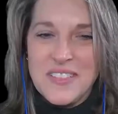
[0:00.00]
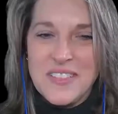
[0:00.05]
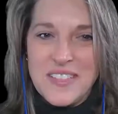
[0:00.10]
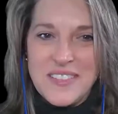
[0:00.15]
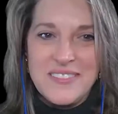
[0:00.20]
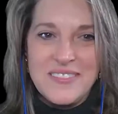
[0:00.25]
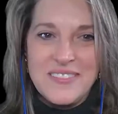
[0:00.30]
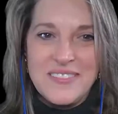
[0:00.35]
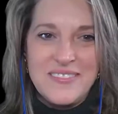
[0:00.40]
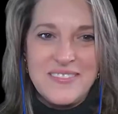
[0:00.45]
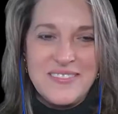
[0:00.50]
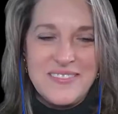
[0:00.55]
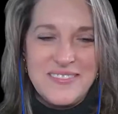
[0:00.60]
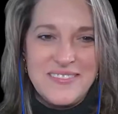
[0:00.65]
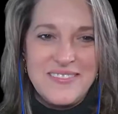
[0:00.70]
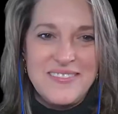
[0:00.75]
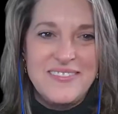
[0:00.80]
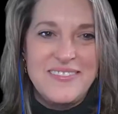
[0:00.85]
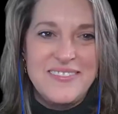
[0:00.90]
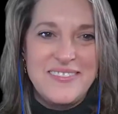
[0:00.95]
need to
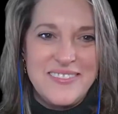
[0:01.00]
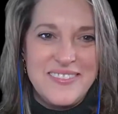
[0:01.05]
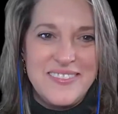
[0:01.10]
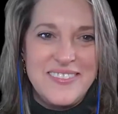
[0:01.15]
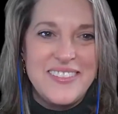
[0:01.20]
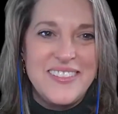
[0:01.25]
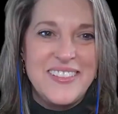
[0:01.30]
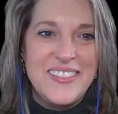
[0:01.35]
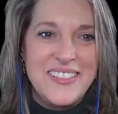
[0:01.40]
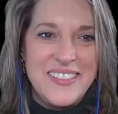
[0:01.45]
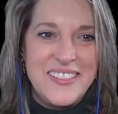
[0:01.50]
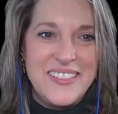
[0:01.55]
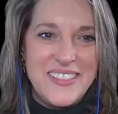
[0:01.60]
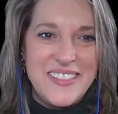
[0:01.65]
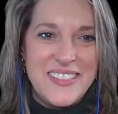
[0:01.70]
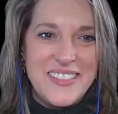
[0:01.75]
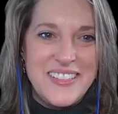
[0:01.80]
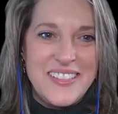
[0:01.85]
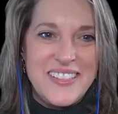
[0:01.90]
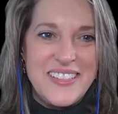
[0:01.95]
negotiate for
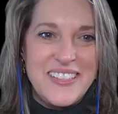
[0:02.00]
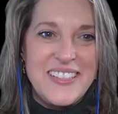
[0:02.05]
profit,